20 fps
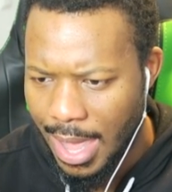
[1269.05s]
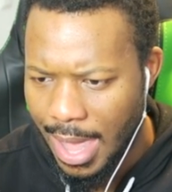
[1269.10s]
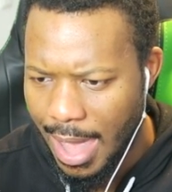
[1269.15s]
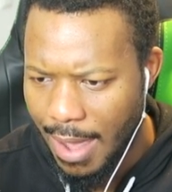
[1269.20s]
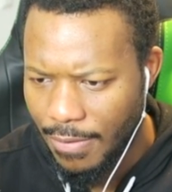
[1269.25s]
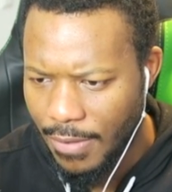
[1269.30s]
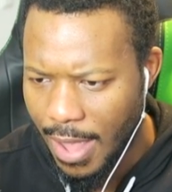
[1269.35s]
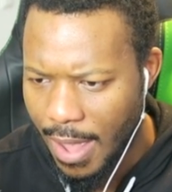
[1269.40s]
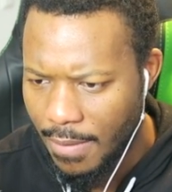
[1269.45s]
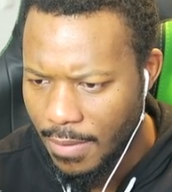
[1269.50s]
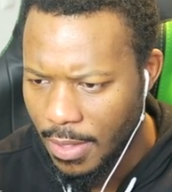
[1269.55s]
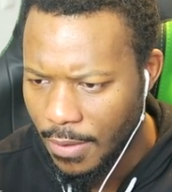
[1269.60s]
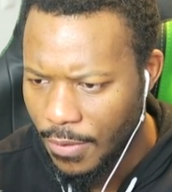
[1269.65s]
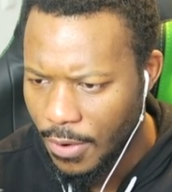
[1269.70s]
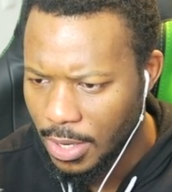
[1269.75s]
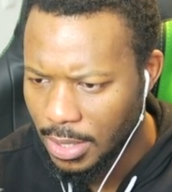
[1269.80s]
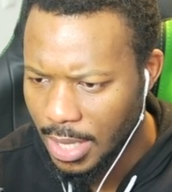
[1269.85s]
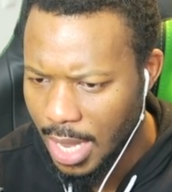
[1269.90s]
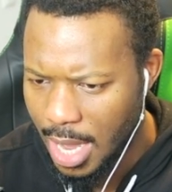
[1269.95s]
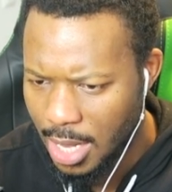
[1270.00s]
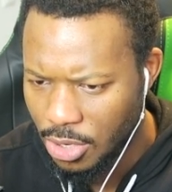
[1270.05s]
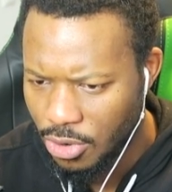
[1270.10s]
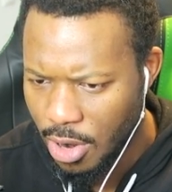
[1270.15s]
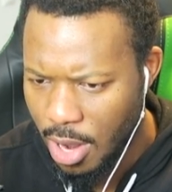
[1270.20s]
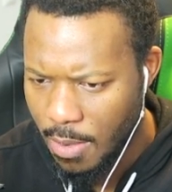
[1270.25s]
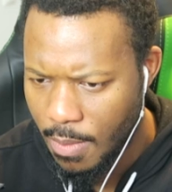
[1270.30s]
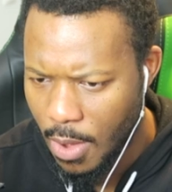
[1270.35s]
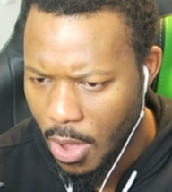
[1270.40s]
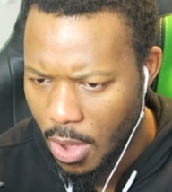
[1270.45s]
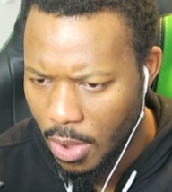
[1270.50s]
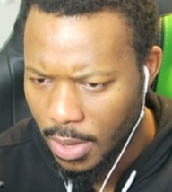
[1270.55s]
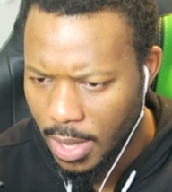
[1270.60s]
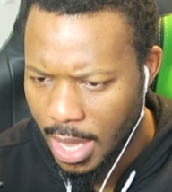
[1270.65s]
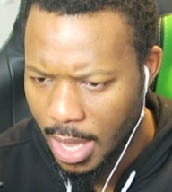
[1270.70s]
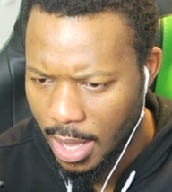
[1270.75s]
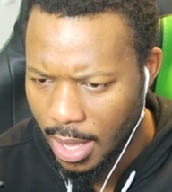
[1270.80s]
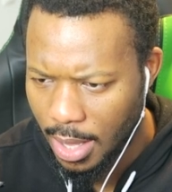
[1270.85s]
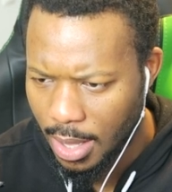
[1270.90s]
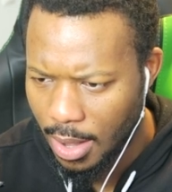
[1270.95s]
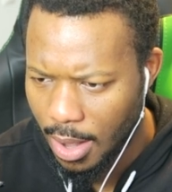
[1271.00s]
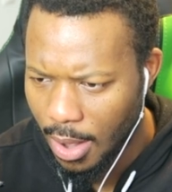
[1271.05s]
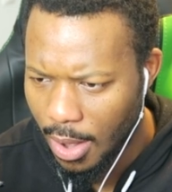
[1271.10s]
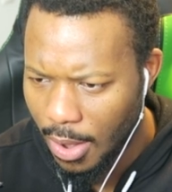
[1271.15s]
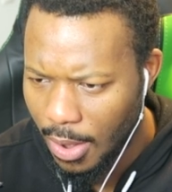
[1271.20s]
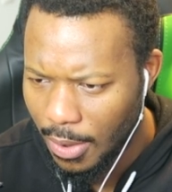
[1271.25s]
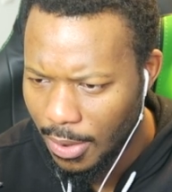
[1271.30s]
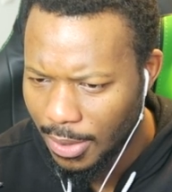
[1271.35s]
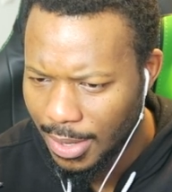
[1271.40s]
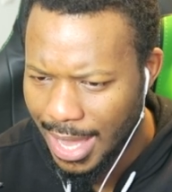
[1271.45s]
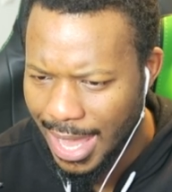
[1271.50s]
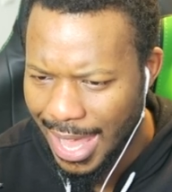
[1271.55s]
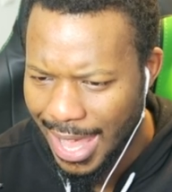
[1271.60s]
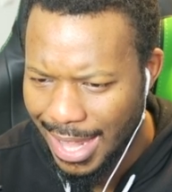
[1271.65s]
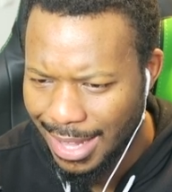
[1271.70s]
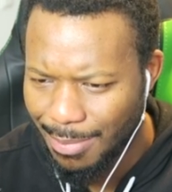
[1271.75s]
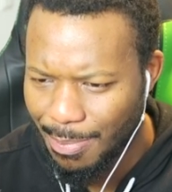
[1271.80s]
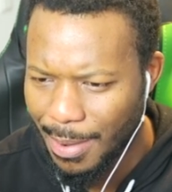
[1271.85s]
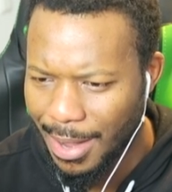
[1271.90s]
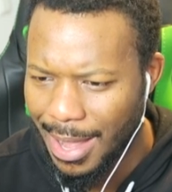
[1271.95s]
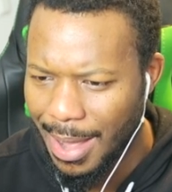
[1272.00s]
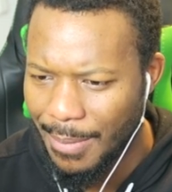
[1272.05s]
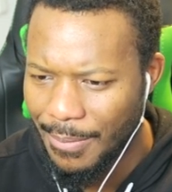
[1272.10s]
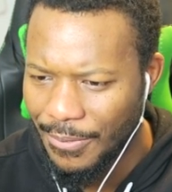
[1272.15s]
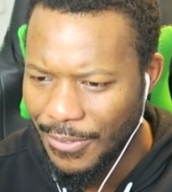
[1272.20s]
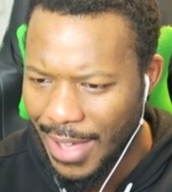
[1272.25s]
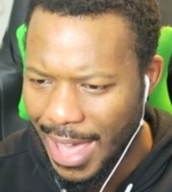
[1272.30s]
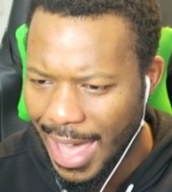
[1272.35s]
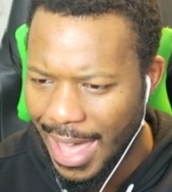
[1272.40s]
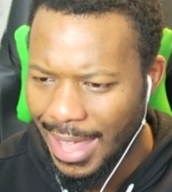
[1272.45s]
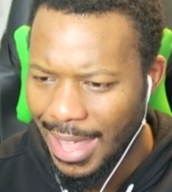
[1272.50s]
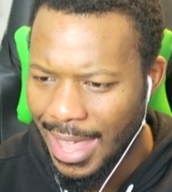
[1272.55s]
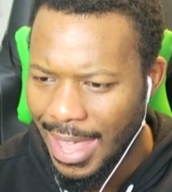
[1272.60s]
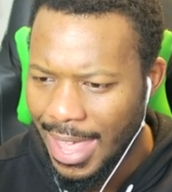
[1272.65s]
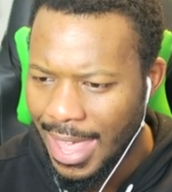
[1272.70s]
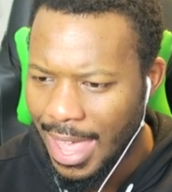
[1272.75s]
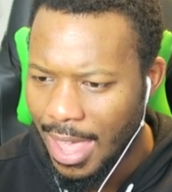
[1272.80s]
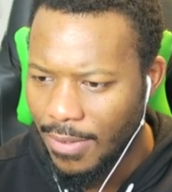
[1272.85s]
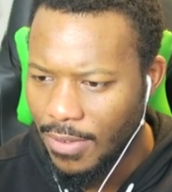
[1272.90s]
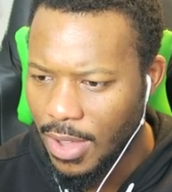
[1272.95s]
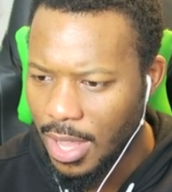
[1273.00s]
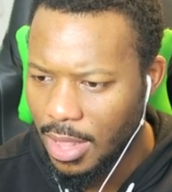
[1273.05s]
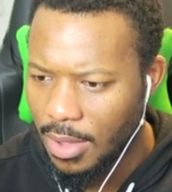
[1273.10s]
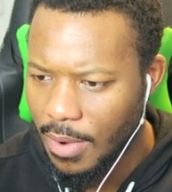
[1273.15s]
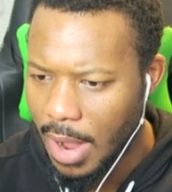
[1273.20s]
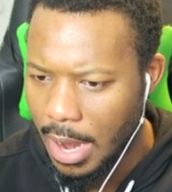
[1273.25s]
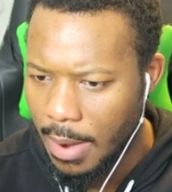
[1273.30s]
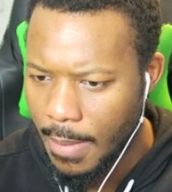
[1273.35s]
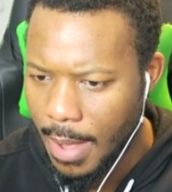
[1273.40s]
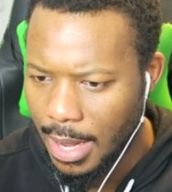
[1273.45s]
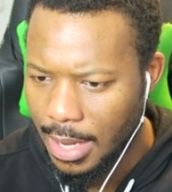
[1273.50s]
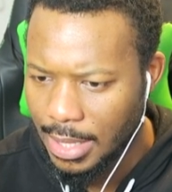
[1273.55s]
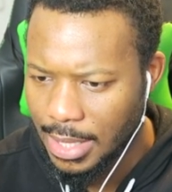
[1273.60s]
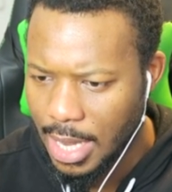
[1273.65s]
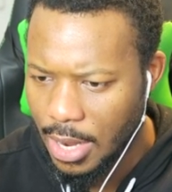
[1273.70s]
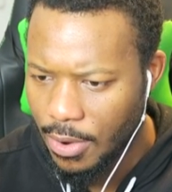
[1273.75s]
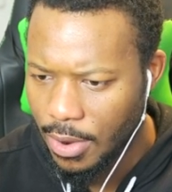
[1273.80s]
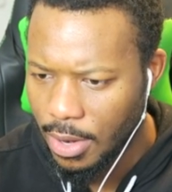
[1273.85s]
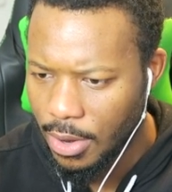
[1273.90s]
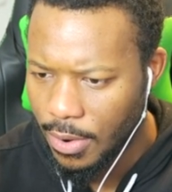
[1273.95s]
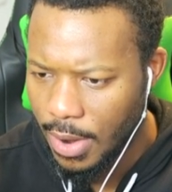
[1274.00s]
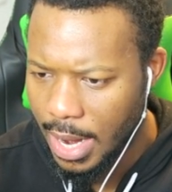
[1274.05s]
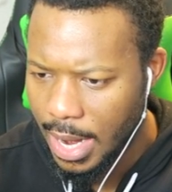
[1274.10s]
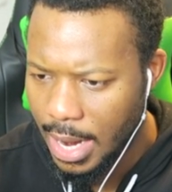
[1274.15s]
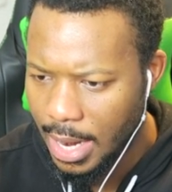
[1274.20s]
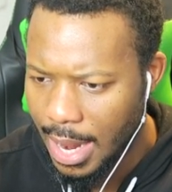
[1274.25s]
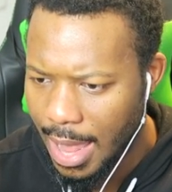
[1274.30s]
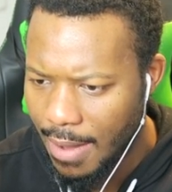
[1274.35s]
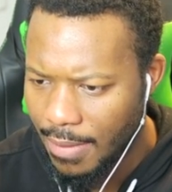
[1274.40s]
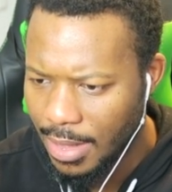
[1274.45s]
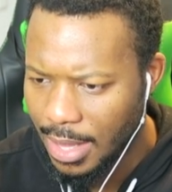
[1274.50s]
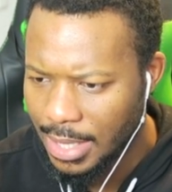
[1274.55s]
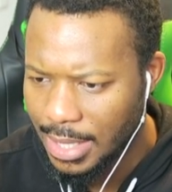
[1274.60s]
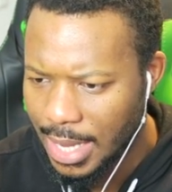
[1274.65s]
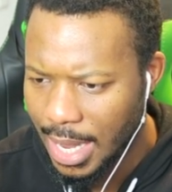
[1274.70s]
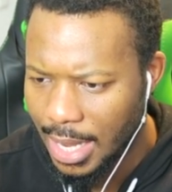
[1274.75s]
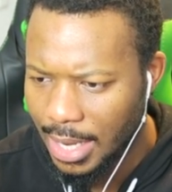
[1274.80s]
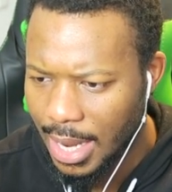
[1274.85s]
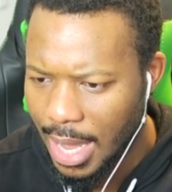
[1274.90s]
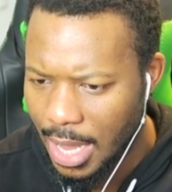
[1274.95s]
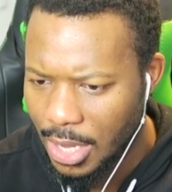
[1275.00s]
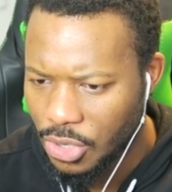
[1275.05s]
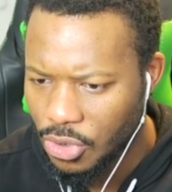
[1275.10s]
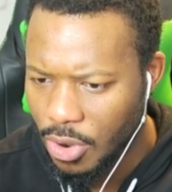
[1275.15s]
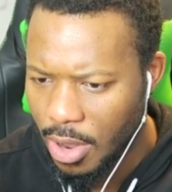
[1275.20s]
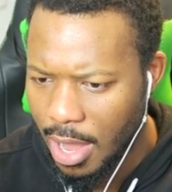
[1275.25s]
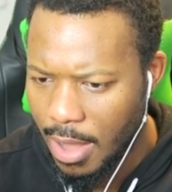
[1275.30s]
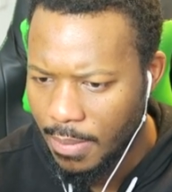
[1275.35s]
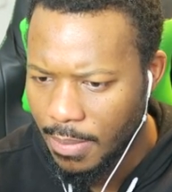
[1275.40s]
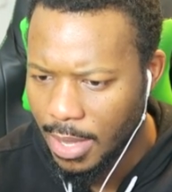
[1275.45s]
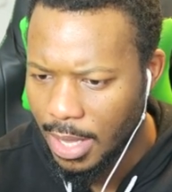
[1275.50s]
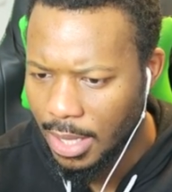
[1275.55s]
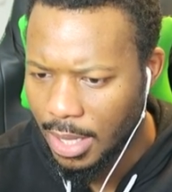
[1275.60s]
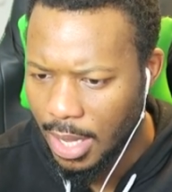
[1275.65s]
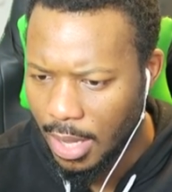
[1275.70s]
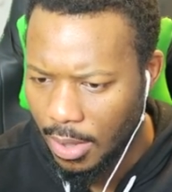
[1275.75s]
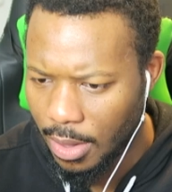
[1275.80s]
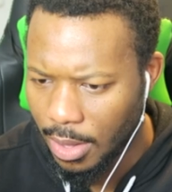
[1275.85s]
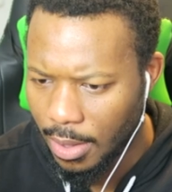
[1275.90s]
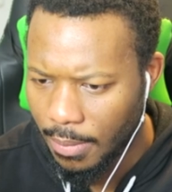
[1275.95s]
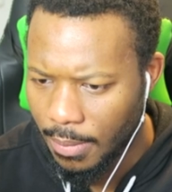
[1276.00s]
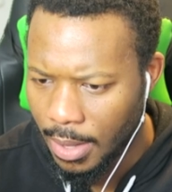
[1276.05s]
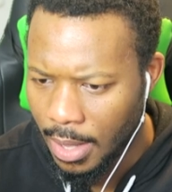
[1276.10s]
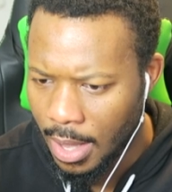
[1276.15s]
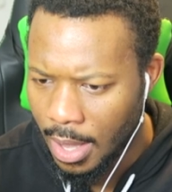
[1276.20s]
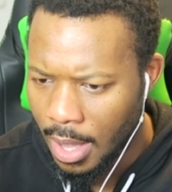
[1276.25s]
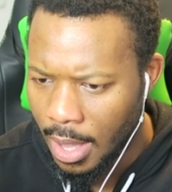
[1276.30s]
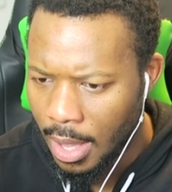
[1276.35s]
After having the first ice cream, all, ki all kids become fat. If you get the right amount of secret ingredient, having the second ice cream could kill them.